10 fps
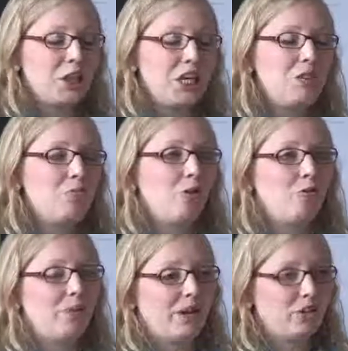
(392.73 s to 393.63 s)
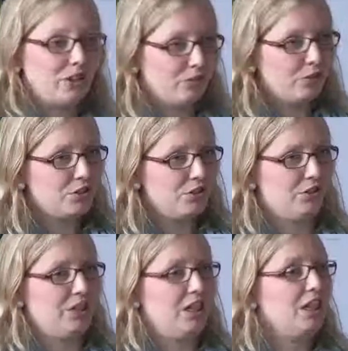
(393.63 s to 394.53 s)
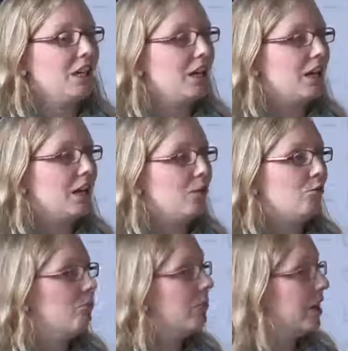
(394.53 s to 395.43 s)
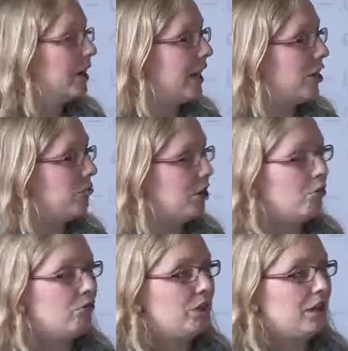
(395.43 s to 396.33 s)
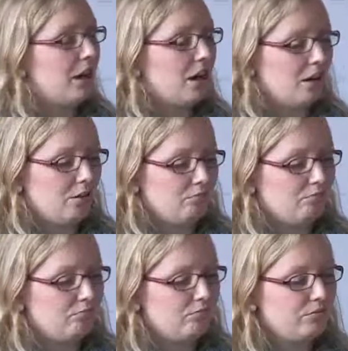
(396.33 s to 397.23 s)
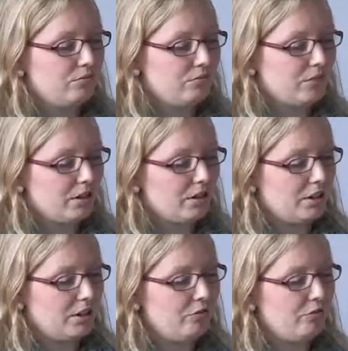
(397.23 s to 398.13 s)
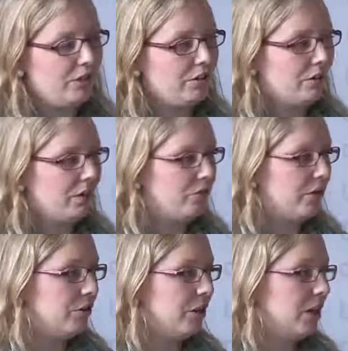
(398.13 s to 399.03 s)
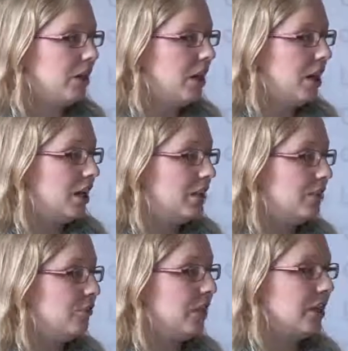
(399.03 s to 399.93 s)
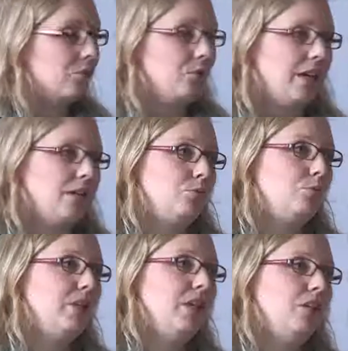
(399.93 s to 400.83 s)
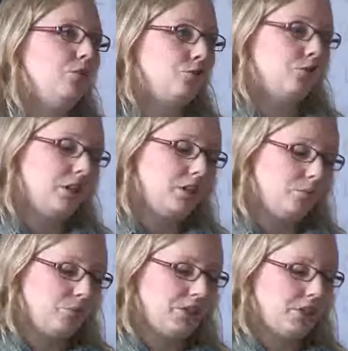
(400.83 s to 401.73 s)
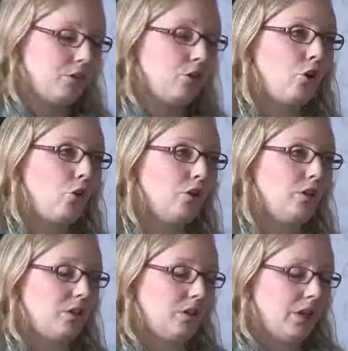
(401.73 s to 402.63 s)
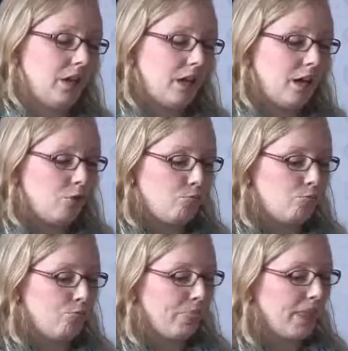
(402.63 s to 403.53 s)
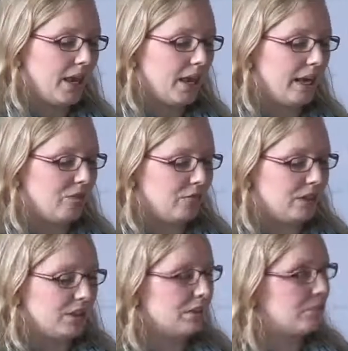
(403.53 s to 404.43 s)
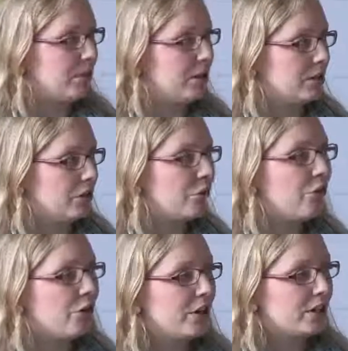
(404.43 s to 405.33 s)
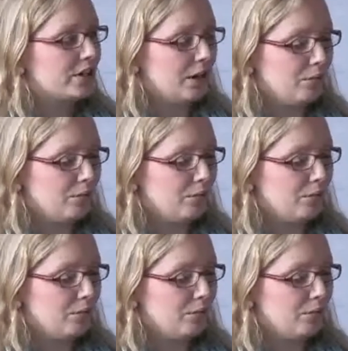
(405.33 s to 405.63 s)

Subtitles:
theme of biodiversity can be only in very difficult ways be interpreted on local levels, because of course